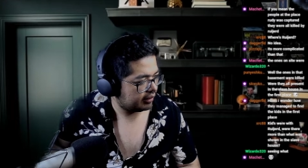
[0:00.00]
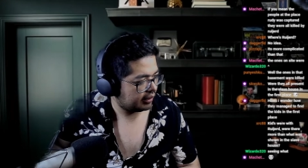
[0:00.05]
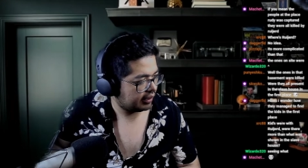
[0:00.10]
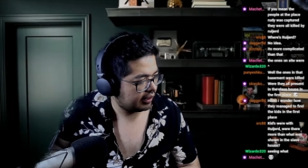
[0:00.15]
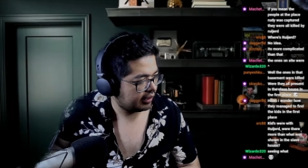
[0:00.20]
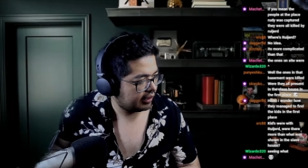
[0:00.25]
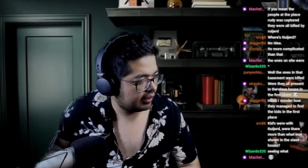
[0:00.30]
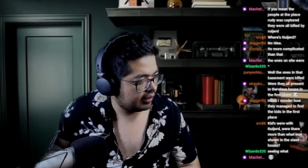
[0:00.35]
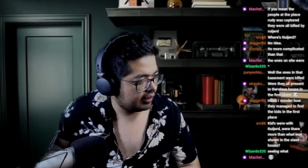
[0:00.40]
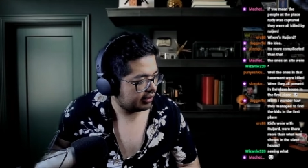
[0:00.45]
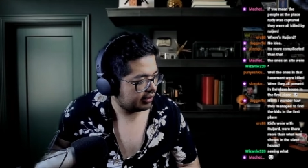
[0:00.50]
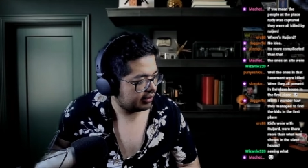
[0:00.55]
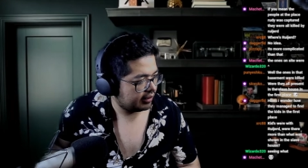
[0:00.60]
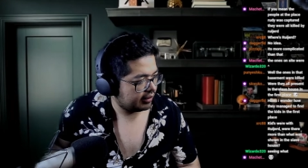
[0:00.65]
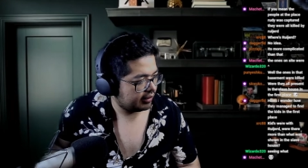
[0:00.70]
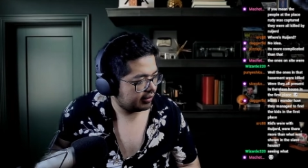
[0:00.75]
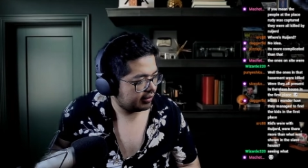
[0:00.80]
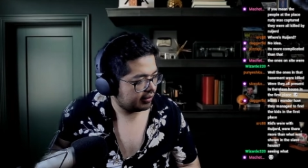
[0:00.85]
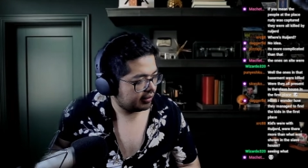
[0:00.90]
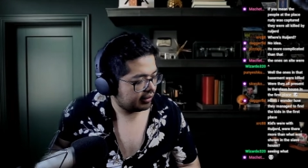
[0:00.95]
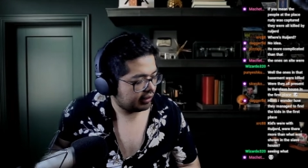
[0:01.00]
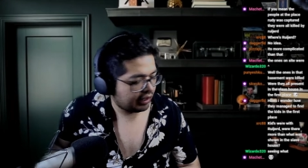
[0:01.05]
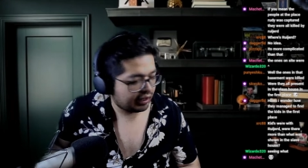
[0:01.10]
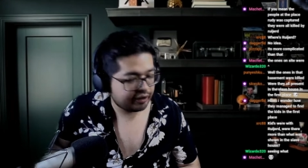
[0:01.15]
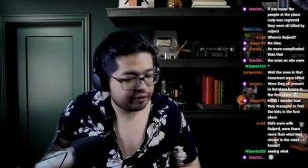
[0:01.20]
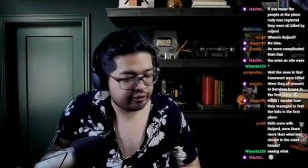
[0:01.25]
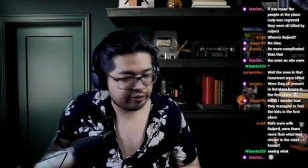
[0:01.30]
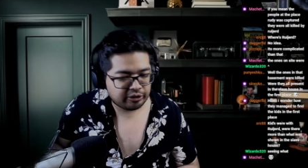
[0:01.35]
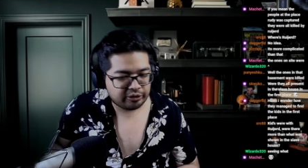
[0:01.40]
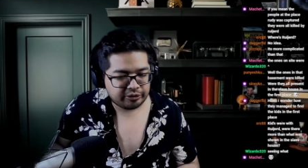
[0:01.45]
Like,
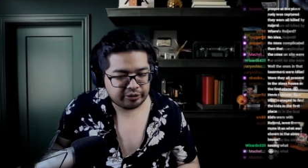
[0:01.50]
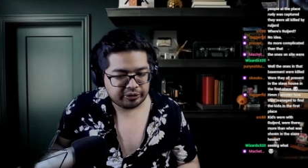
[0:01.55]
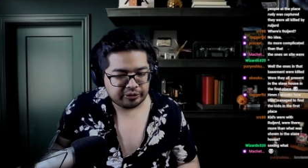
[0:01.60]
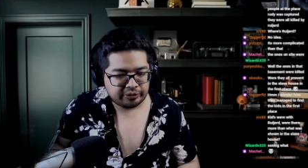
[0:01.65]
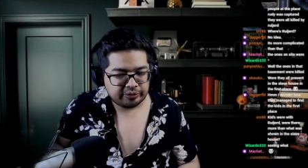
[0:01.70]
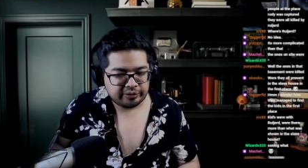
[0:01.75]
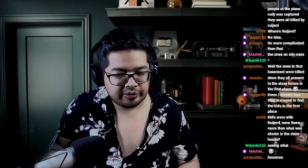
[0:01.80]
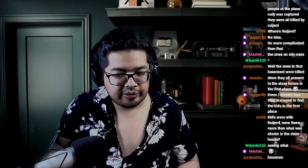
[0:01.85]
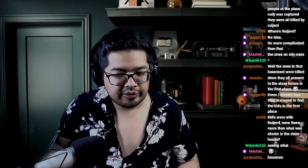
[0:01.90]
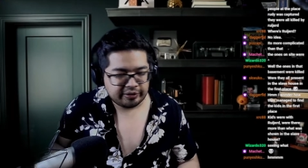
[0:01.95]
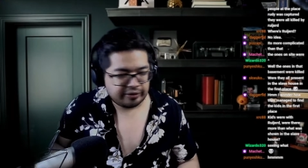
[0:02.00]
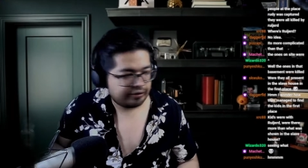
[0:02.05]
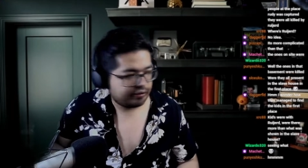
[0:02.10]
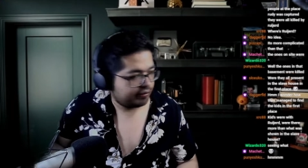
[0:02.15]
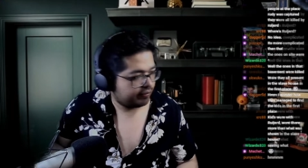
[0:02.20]
I don't know, dude.